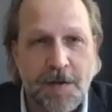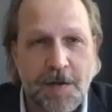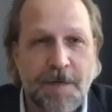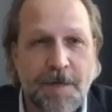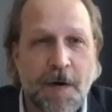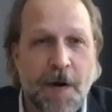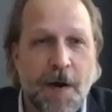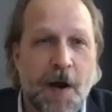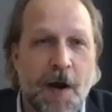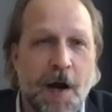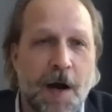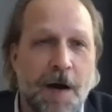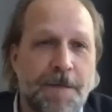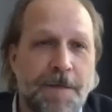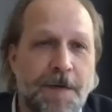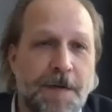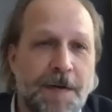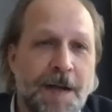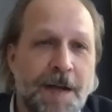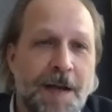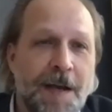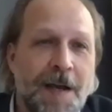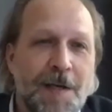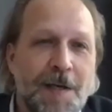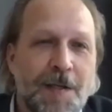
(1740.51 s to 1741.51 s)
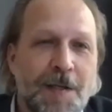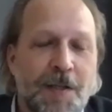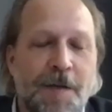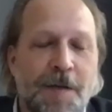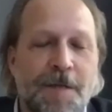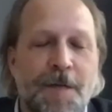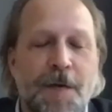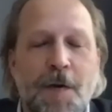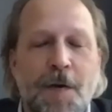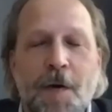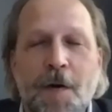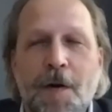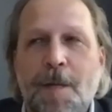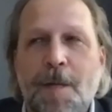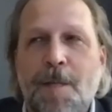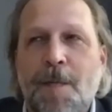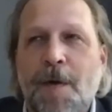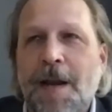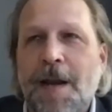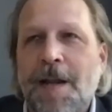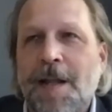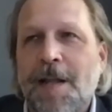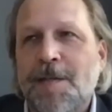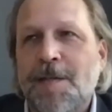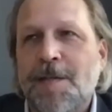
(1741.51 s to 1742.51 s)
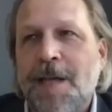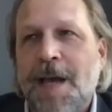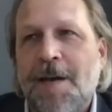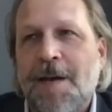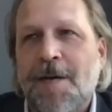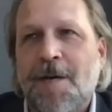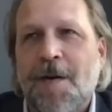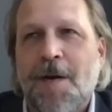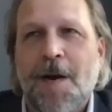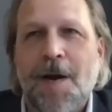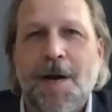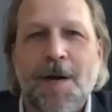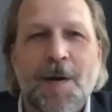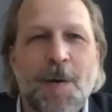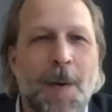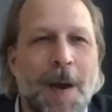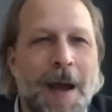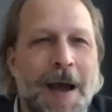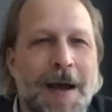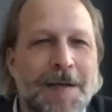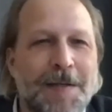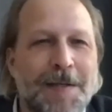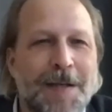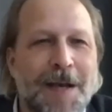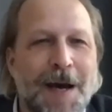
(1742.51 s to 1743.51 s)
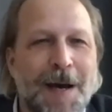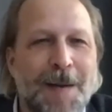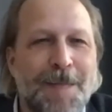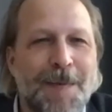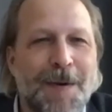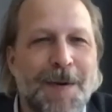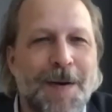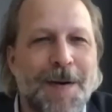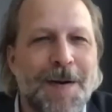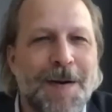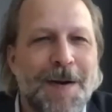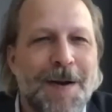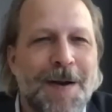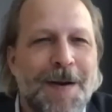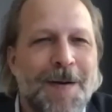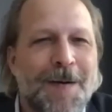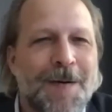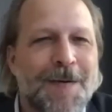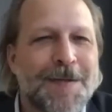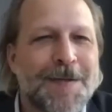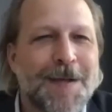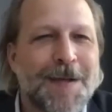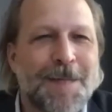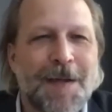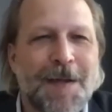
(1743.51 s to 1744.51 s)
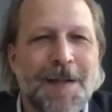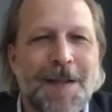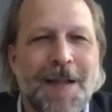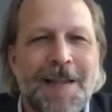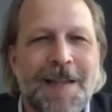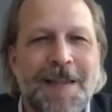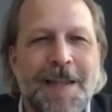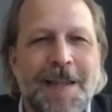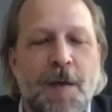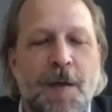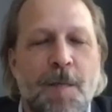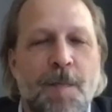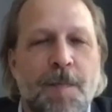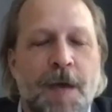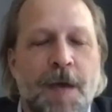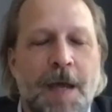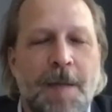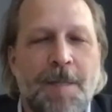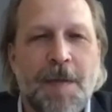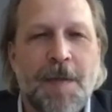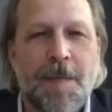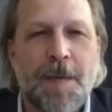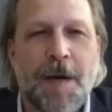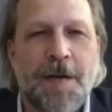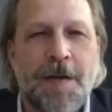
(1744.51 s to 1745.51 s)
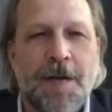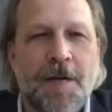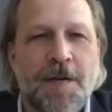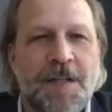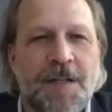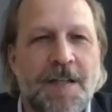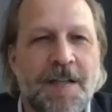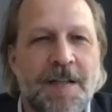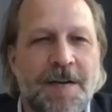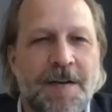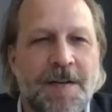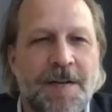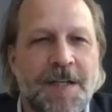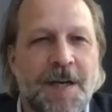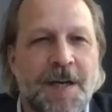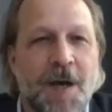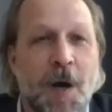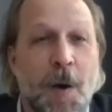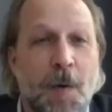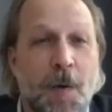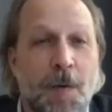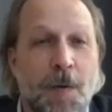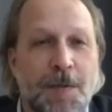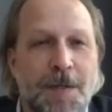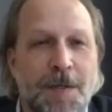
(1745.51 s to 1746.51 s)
very often. So if you order a Brandy Alexander or a Grasshopper or something like that, you keep them on their toes.